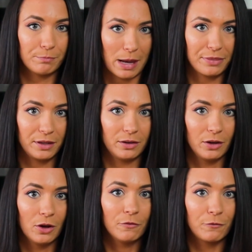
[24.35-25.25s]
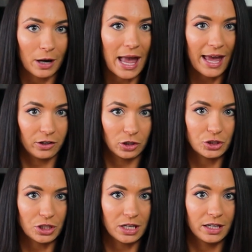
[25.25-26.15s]
method for
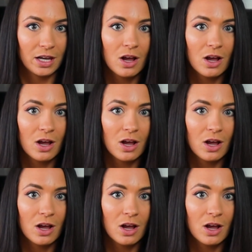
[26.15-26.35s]
energy.